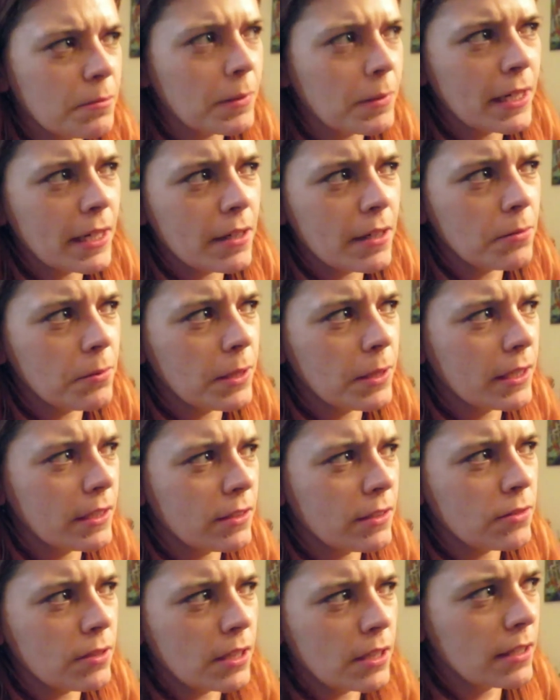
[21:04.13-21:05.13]
matter where you
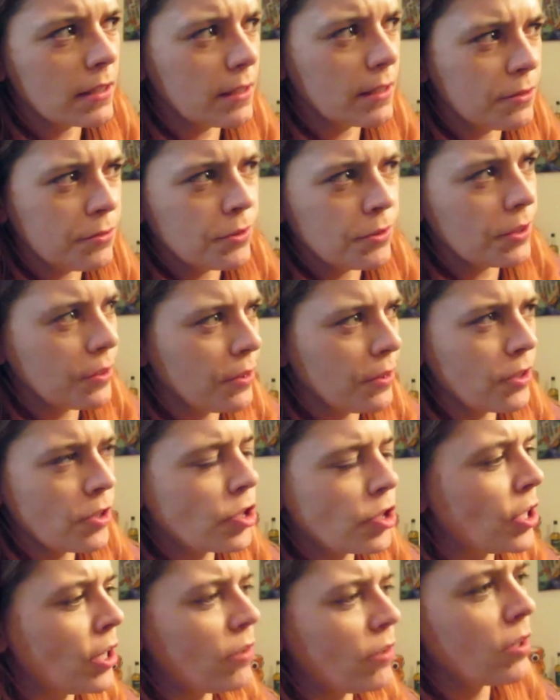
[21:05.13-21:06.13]
are, if you're in the
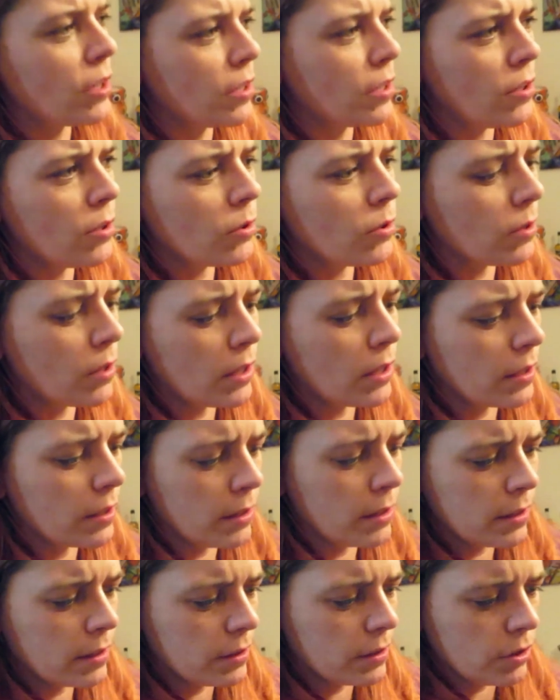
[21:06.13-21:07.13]
shower or
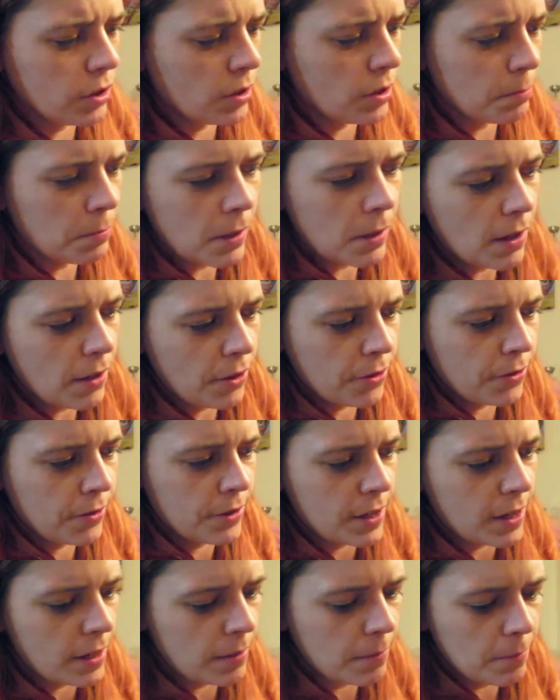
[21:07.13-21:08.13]
in your
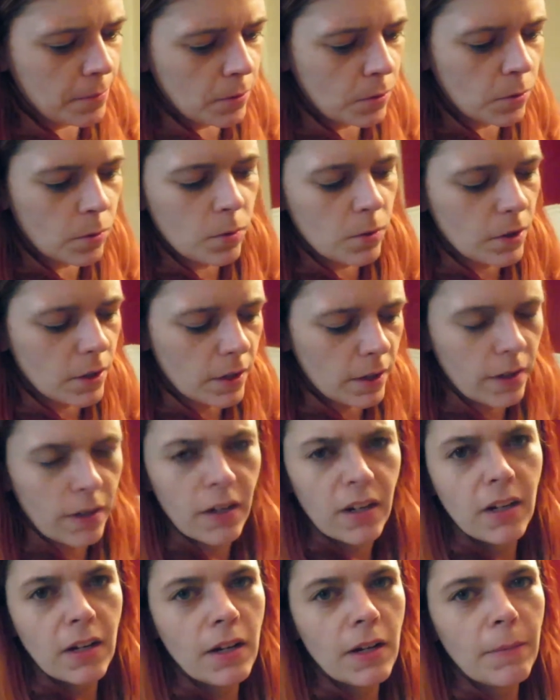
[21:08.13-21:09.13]
bathtub or
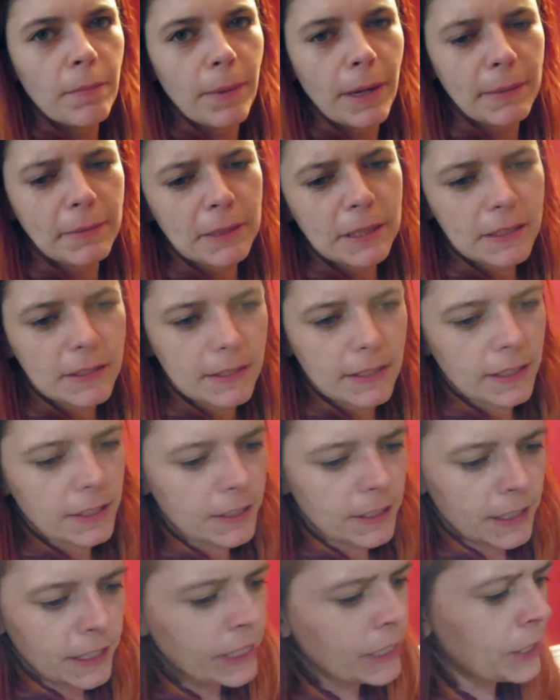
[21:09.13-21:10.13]

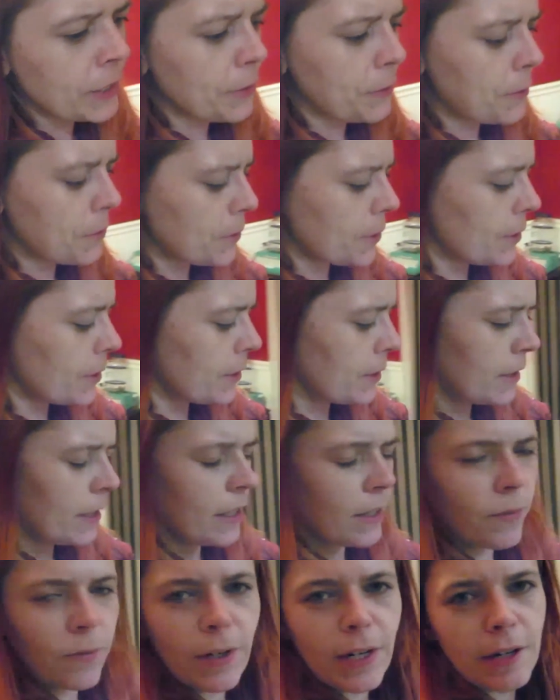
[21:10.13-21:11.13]
babysitting or
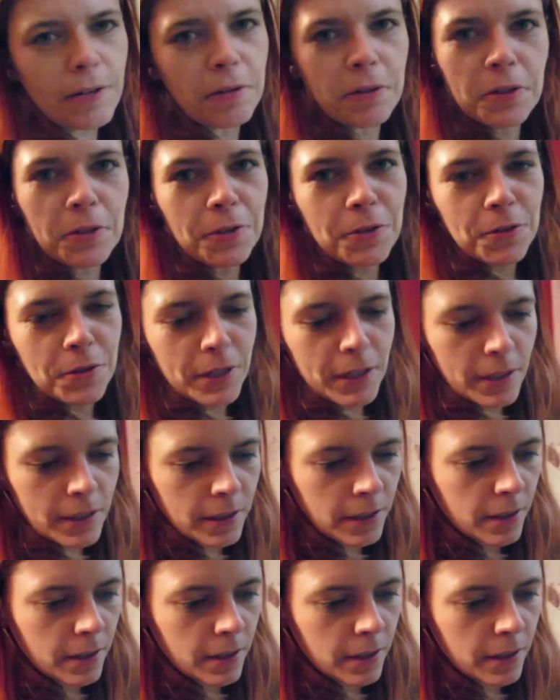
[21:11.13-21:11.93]
whatever you're doing.